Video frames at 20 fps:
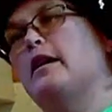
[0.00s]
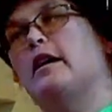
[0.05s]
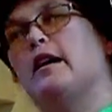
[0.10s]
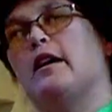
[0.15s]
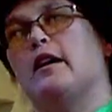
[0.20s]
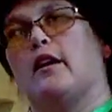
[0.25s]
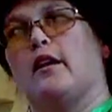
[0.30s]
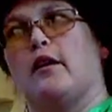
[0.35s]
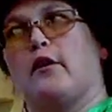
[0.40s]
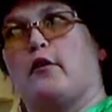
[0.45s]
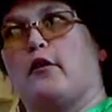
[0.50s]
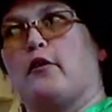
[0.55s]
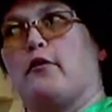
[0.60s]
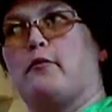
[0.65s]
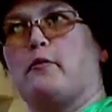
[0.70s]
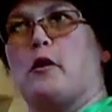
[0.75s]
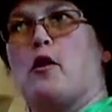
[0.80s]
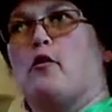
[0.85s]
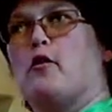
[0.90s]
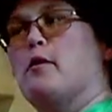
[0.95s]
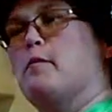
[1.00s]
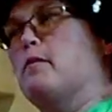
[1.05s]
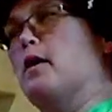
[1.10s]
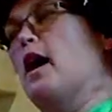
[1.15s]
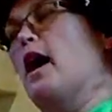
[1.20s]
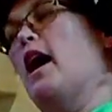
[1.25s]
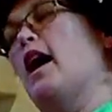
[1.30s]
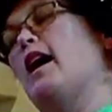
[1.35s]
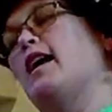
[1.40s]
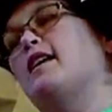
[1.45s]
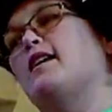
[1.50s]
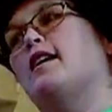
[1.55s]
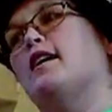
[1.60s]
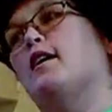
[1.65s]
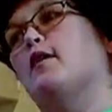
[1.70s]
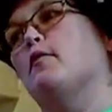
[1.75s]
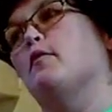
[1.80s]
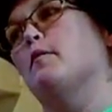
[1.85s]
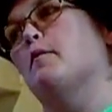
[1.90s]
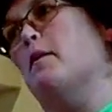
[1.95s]
an alliterative poem, but I
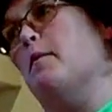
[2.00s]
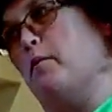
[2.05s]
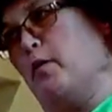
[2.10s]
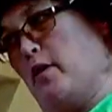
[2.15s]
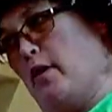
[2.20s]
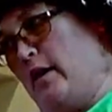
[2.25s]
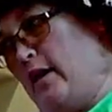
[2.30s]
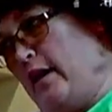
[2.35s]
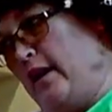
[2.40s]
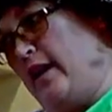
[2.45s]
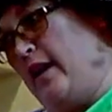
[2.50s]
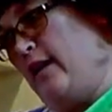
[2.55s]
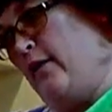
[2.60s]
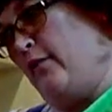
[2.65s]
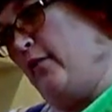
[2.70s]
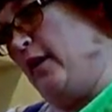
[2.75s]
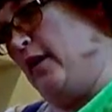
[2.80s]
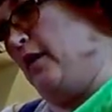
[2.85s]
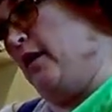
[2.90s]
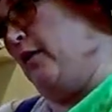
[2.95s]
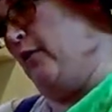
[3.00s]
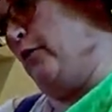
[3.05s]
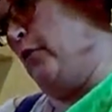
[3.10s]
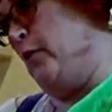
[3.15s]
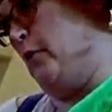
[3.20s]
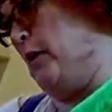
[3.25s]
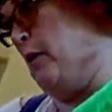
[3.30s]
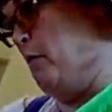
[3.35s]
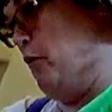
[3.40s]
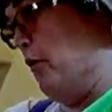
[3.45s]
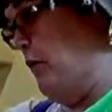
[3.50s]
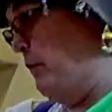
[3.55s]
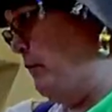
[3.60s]
can't remember and I can't find the info anymore.